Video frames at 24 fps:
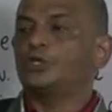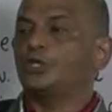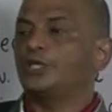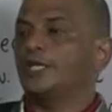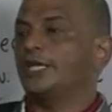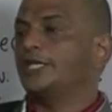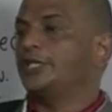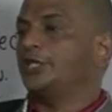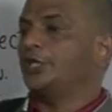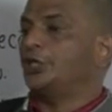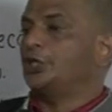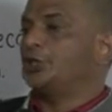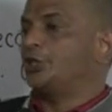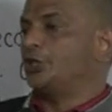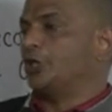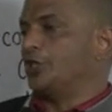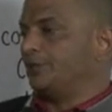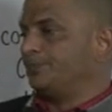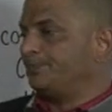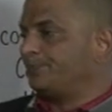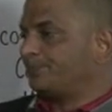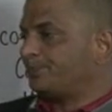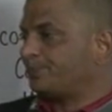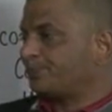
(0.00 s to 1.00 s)
to the
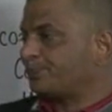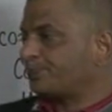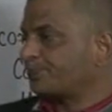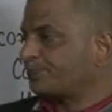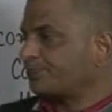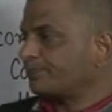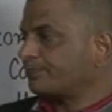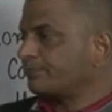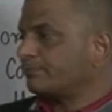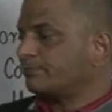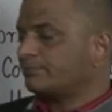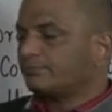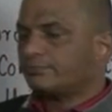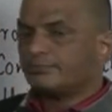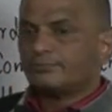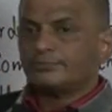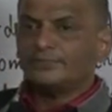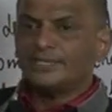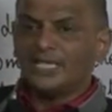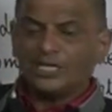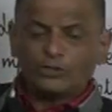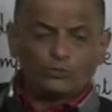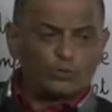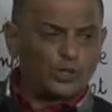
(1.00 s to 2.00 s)
teacher.
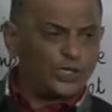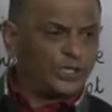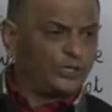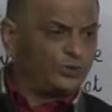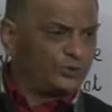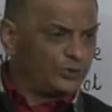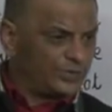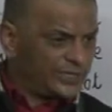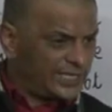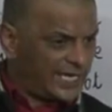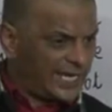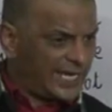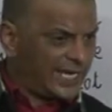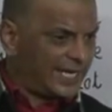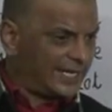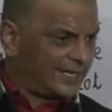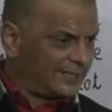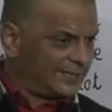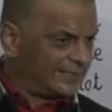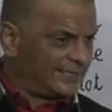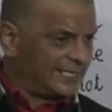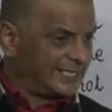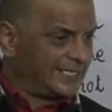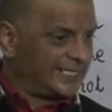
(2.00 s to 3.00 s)
Then what do you say?
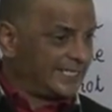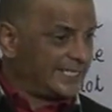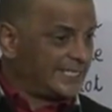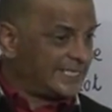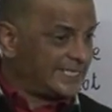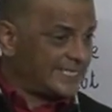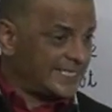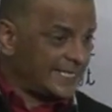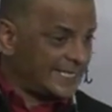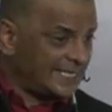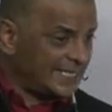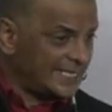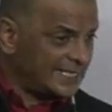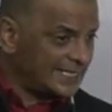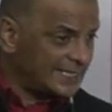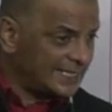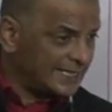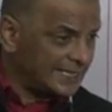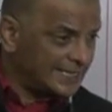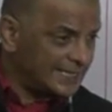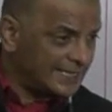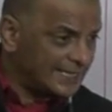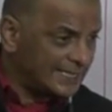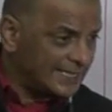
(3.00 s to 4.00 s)
The teacher
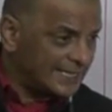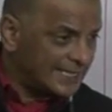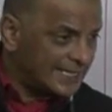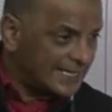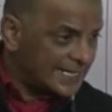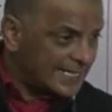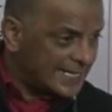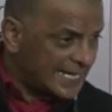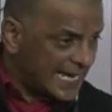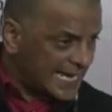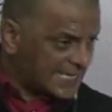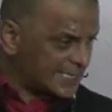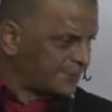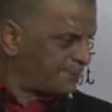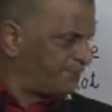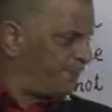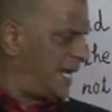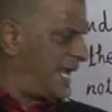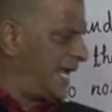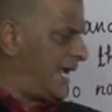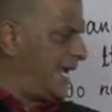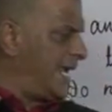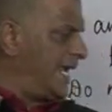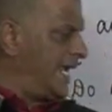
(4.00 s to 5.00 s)

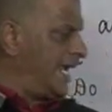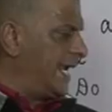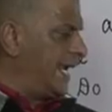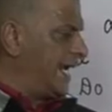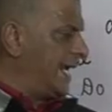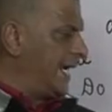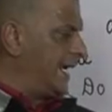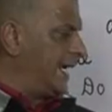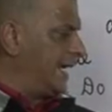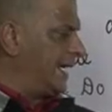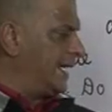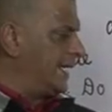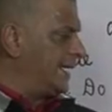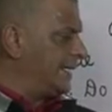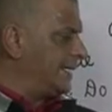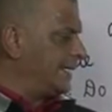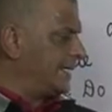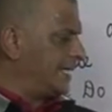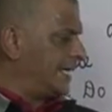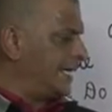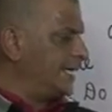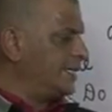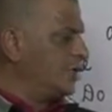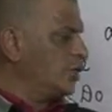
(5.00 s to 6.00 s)
explained.
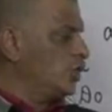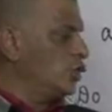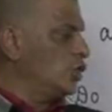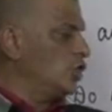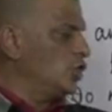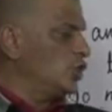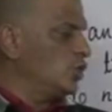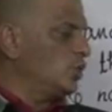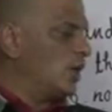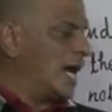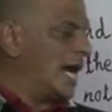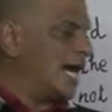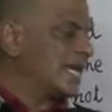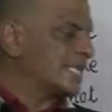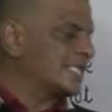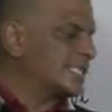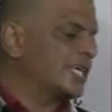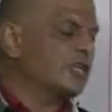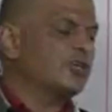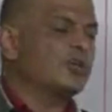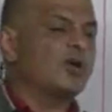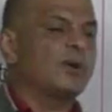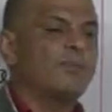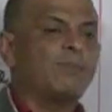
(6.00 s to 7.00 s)
Right? You are
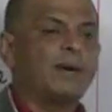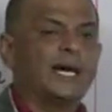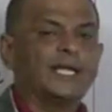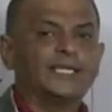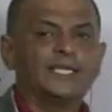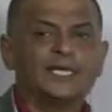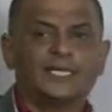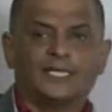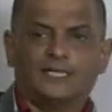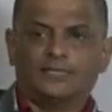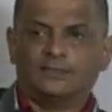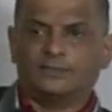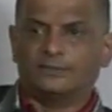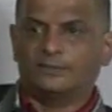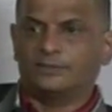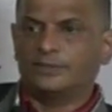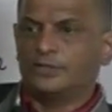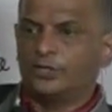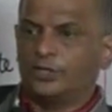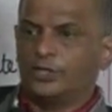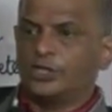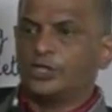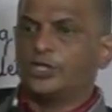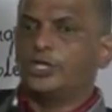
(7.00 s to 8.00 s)
asking your mother,
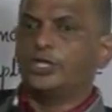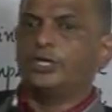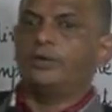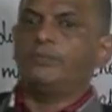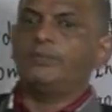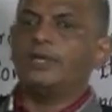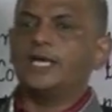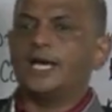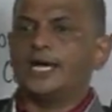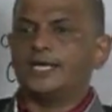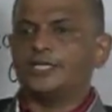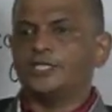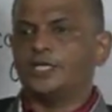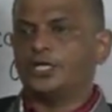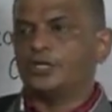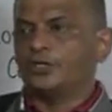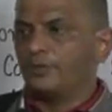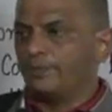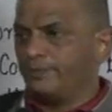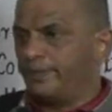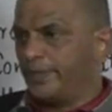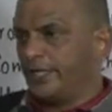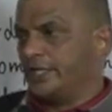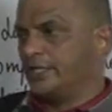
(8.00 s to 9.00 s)
give me 100
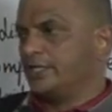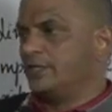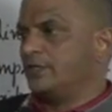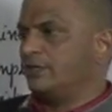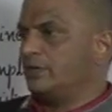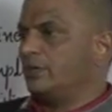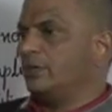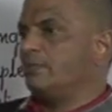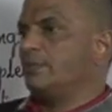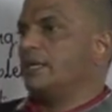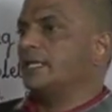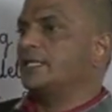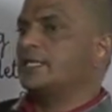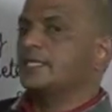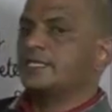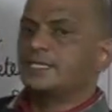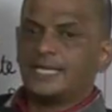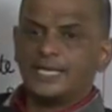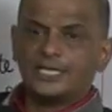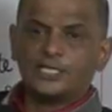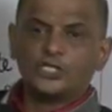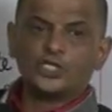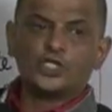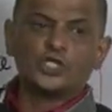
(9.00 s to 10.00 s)
rupees. Your mother
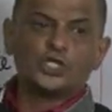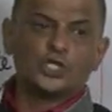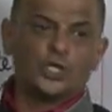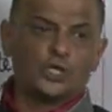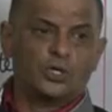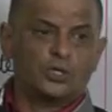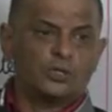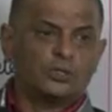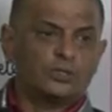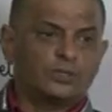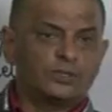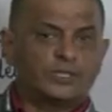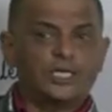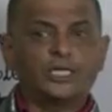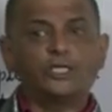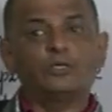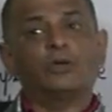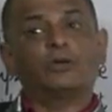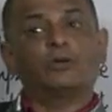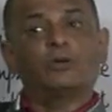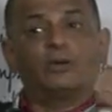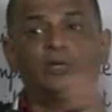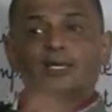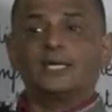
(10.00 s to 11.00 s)
says no. Then
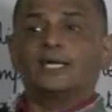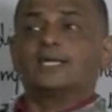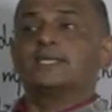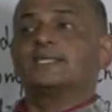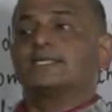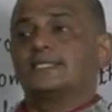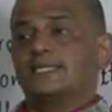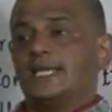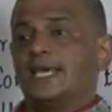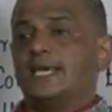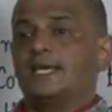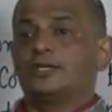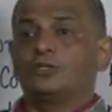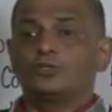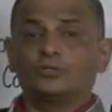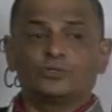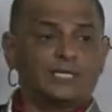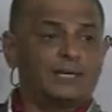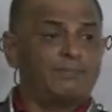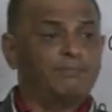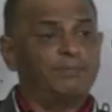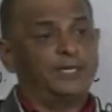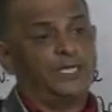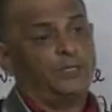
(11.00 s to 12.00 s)
you are going and saying to
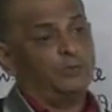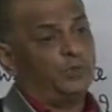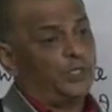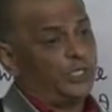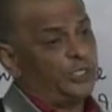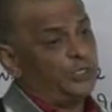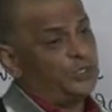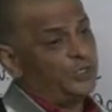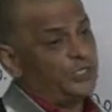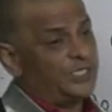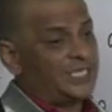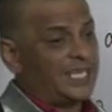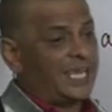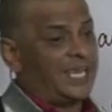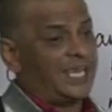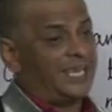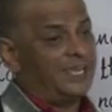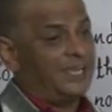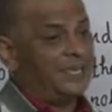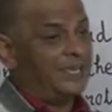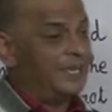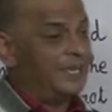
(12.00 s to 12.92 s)
somebody, what do you say?